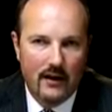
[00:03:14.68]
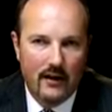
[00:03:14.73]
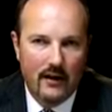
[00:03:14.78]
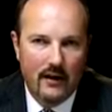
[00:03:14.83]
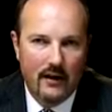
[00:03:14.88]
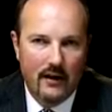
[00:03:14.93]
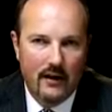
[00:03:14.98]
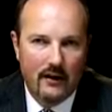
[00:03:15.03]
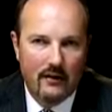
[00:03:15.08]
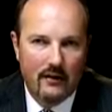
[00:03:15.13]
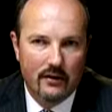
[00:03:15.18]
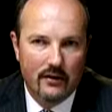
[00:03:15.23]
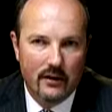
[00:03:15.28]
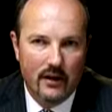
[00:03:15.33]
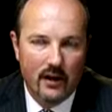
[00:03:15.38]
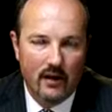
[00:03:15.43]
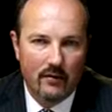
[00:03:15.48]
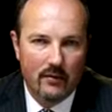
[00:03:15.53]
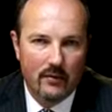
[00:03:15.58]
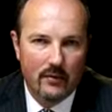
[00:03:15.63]
And the
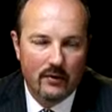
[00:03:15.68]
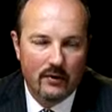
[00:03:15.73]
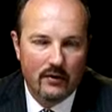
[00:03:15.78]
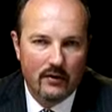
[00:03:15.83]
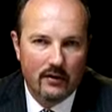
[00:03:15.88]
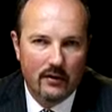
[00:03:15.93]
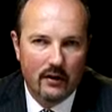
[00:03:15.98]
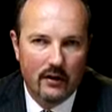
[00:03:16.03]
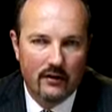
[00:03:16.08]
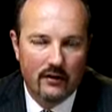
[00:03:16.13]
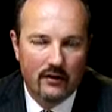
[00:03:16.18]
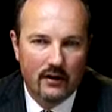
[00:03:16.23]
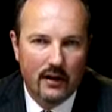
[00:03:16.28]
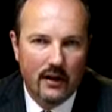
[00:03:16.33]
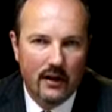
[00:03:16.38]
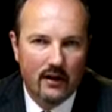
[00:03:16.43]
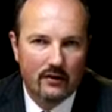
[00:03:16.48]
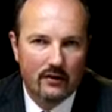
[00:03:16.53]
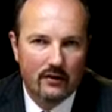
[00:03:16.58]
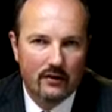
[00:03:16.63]
government has
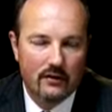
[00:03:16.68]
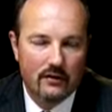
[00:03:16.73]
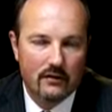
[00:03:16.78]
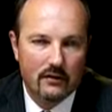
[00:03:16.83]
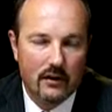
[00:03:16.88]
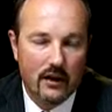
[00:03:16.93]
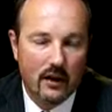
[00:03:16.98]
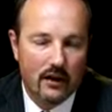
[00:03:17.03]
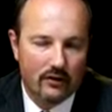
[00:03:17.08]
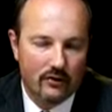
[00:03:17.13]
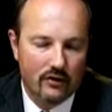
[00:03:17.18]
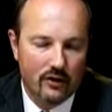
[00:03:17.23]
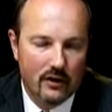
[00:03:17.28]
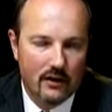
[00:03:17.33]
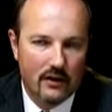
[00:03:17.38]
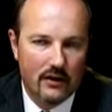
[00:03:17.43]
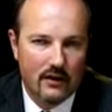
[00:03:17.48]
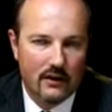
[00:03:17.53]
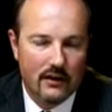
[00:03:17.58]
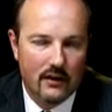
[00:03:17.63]
announced last
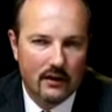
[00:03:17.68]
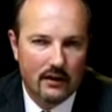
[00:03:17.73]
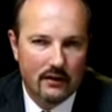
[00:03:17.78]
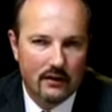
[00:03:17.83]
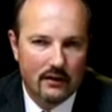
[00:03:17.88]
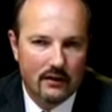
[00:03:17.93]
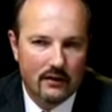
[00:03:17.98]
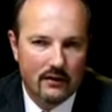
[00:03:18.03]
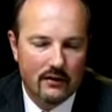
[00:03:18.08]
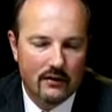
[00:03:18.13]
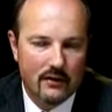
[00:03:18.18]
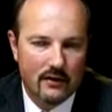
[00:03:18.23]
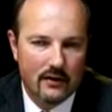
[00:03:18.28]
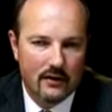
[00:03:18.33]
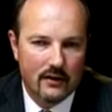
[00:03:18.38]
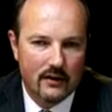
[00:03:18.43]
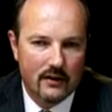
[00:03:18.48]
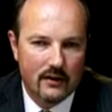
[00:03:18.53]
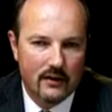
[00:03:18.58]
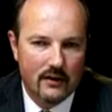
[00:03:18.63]
year that it
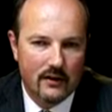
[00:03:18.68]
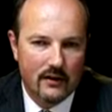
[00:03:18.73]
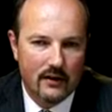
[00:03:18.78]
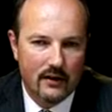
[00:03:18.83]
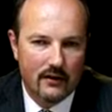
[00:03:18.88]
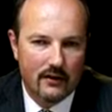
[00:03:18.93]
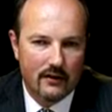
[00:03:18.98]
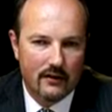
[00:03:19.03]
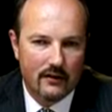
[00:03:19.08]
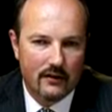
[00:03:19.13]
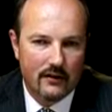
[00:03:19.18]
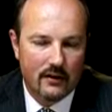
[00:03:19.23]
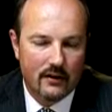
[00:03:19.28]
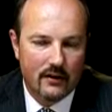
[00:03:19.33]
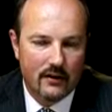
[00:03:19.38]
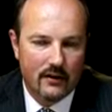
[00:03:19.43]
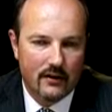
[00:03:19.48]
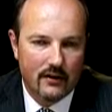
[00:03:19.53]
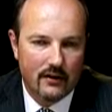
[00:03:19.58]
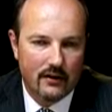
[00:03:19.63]
has
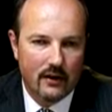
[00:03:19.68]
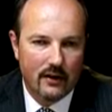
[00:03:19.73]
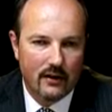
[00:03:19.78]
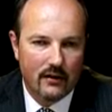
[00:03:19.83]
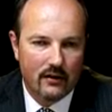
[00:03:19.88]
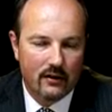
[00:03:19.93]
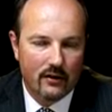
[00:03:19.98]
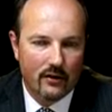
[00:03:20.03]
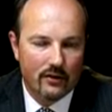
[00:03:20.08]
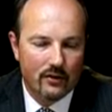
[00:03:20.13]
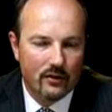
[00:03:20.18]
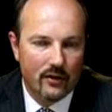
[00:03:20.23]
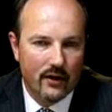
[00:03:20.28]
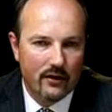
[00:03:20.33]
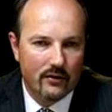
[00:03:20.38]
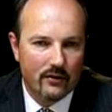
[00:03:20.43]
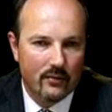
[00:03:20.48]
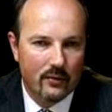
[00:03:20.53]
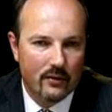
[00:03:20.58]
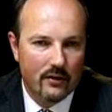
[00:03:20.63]
signed a
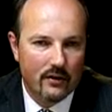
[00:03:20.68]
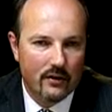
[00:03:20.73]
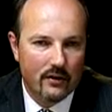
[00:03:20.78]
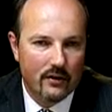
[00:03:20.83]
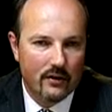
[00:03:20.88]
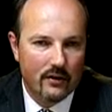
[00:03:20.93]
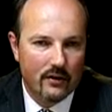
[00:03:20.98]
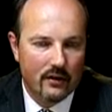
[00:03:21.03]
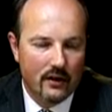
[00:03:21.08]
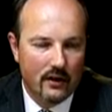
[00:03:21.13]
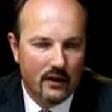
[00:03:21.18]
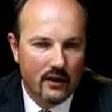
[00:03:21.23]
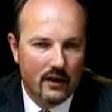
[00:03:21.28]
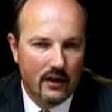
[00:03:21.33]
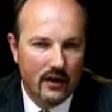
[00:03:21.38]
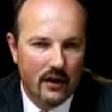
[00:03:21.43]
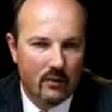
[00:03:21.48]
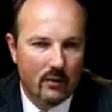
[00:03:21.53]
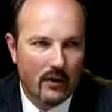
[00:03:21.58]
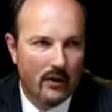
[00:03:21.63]
contract with the
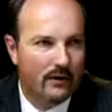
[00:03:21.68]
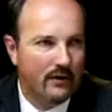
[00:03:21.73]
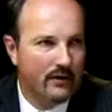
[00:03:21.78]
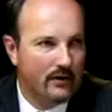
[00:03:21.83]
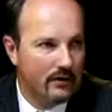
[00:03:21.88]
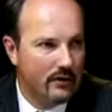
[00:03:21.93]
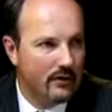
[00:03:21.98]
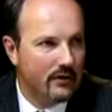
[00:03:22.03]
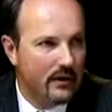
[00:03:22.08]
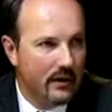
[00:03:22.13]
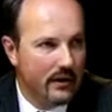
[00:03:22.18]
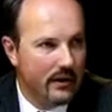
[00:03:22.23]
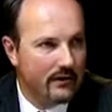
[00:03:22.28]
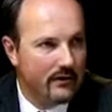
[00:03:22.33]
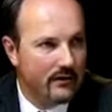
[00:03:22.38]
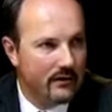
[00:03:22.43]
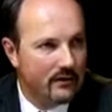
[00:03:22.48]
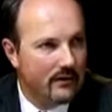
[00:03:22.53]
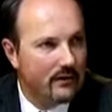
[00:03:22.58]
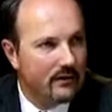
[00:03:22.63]
NYC
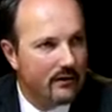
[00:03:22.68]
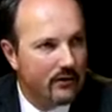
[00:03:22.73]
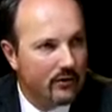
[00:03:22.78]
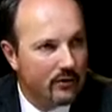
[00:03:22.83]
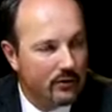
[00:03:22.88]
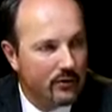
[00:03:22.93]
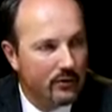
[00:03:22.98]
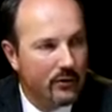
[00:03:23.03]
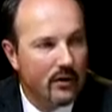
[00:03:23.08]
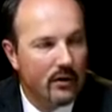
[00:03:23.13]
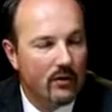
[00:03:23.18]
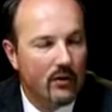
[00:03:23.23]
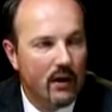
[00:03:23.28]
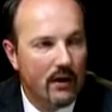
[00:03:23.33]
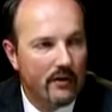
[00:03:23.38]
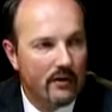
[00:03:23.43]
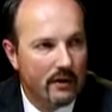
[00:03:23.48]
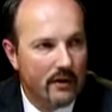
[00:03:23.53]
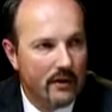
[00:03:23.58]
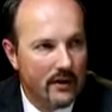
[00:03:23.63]
Euronext to
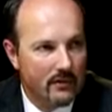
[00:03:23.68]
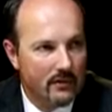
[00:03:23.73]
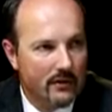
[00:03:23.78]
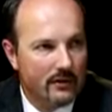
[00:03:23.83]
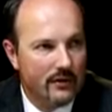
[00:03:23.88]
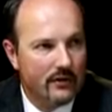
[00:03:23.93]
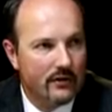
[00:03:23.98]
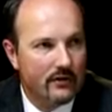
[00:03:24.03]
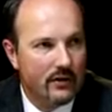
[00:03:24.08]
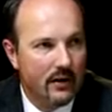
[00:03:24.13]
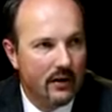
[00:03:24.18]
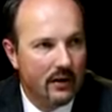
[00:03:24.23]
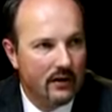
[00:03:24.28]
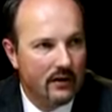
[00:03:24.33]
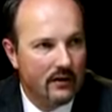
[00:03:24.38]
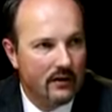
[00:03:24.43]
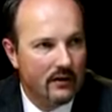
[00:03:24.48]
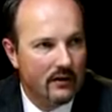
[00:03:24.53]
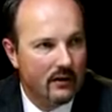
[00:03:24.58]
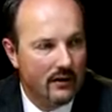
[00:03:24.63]
acquire a 20% stake
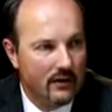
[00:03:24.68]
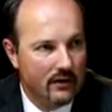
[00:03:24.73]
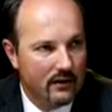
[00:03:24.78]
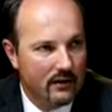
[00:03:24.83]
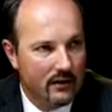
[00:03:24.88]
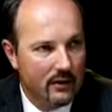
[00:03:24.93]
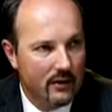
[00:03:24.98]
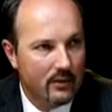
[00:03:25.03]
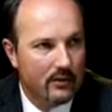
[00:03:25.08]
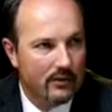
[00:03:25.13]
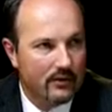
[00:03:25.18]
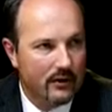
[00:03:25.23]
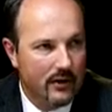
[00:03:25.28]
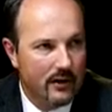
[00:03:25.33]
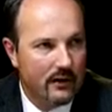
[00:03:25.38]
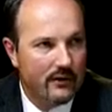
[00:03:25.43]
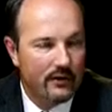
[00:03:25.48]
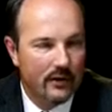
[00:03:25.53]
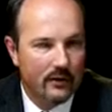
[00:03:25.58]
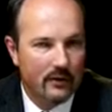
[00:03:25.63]
in the local
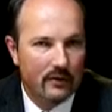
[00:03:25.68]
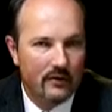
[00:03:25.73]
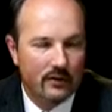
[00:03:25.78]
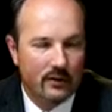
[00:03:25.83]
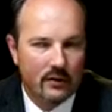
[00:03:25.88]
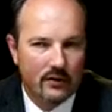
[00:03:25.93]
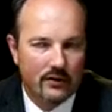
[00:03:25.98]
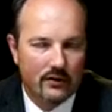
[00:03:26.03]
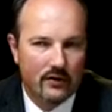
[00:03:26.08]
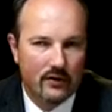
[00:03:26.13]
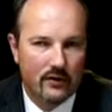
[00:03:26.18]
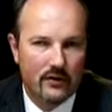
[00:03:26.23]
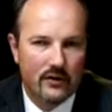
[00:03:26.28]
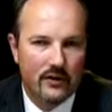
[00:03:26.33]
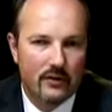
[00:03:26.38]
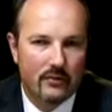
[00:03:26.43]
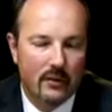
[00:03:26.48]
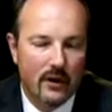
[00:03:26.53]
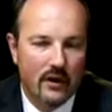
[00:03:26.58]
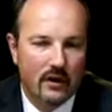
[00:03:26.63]
DSM, the Doha
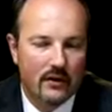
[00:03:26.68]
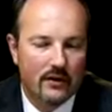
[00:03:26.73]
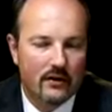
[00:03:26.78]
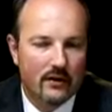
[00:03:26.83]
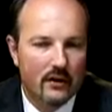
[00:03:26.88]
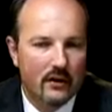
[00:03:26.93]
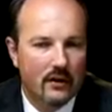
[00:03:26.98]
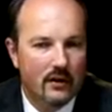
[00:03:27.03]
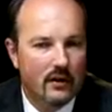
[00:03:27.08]
Securities Market,